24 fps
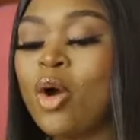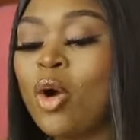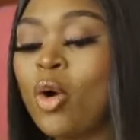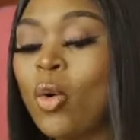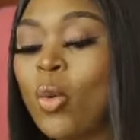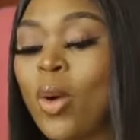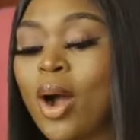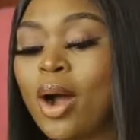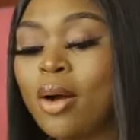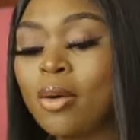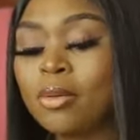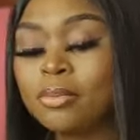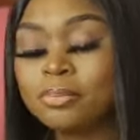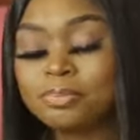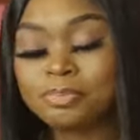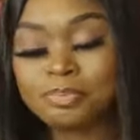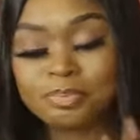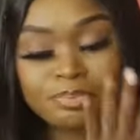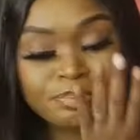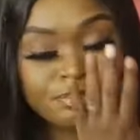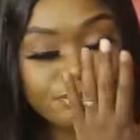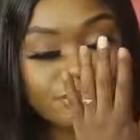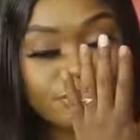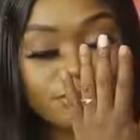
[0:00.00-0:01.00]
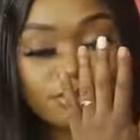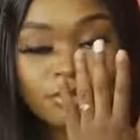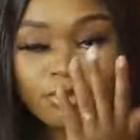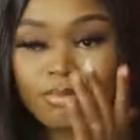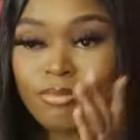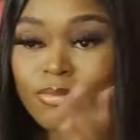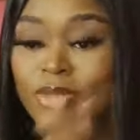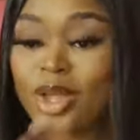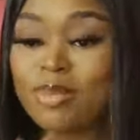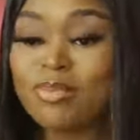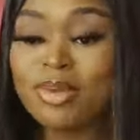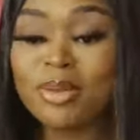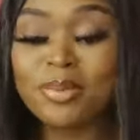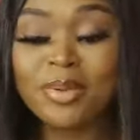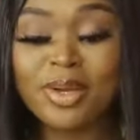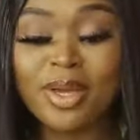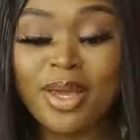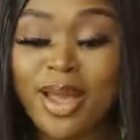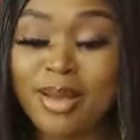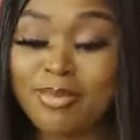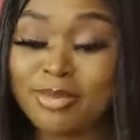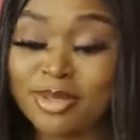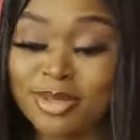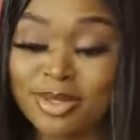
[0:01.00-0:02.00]
Oh, wow.
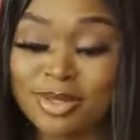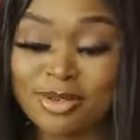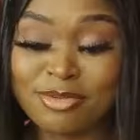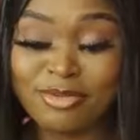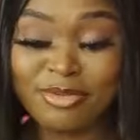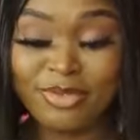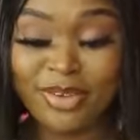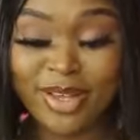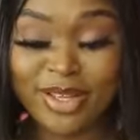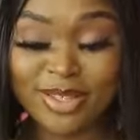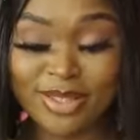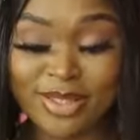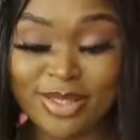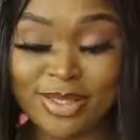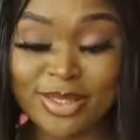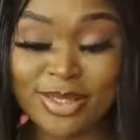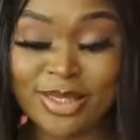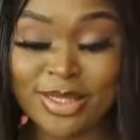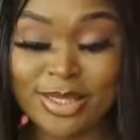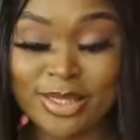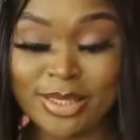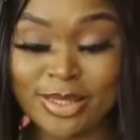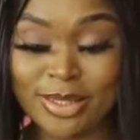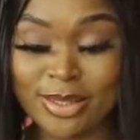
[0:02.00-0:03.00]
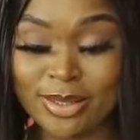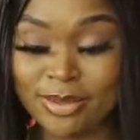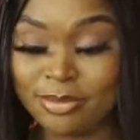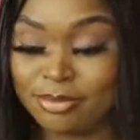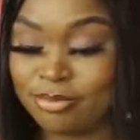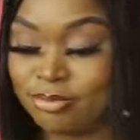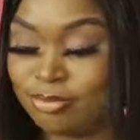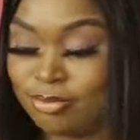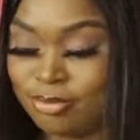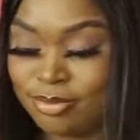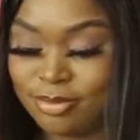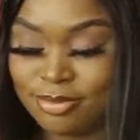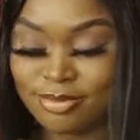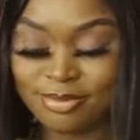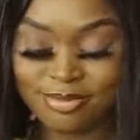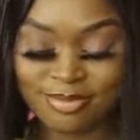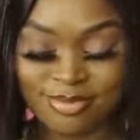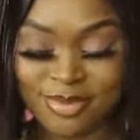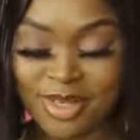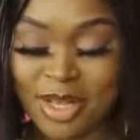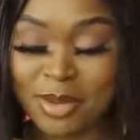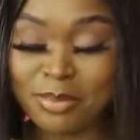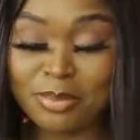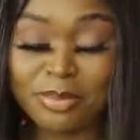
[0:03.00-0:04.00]
Baby, I must confess, this is...
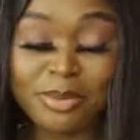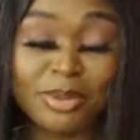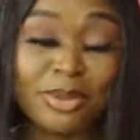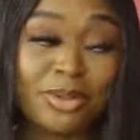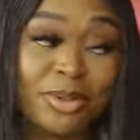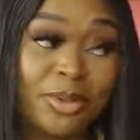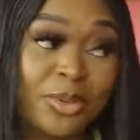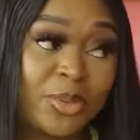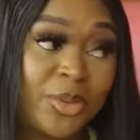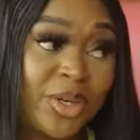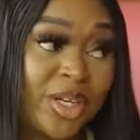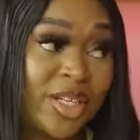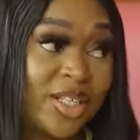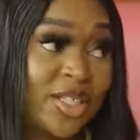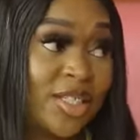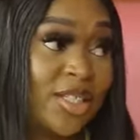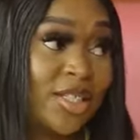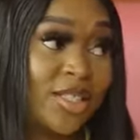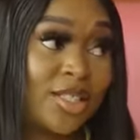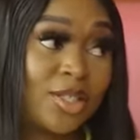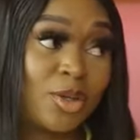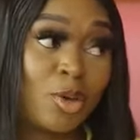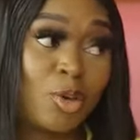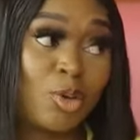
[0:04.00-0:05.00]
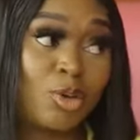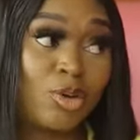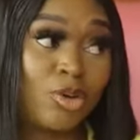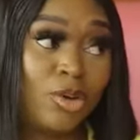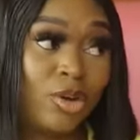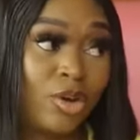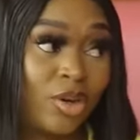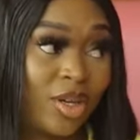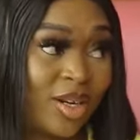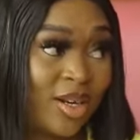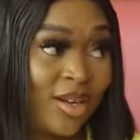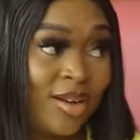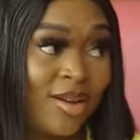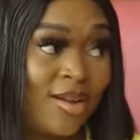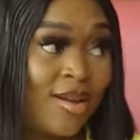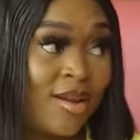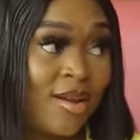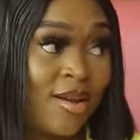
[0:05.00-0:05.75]
I'm blown away. This is a whole lot.